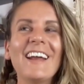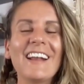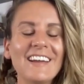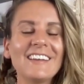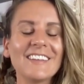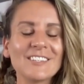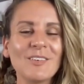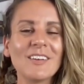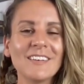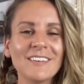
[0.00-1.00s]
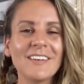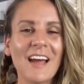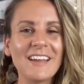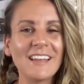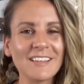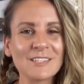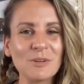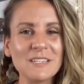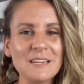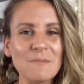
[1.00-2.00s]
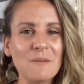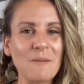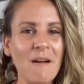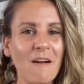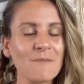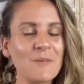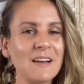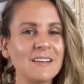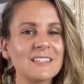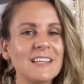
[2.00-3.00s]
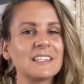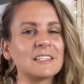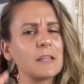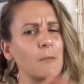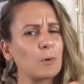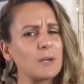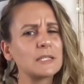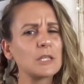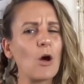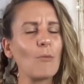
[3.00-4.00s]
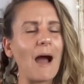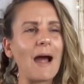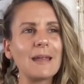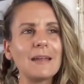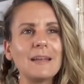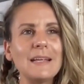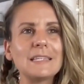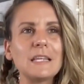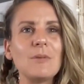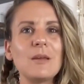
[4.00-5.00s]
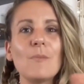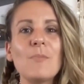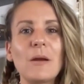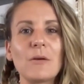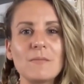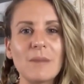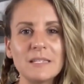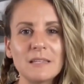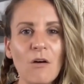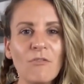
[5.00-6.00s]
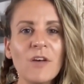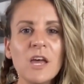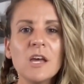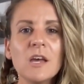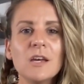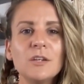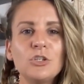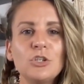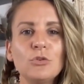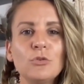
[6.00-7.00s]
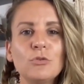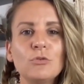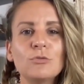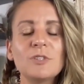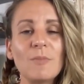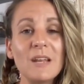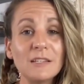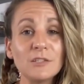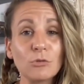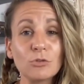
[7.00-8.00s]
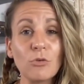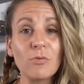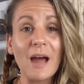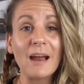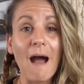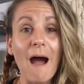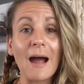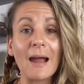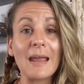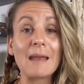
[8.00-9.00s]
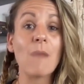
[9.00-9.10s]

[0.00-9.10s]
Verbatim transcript: and I get this one. I get this one deep in my heart because it's a slippery slope. I could easily be comparing myself to somebody on social that I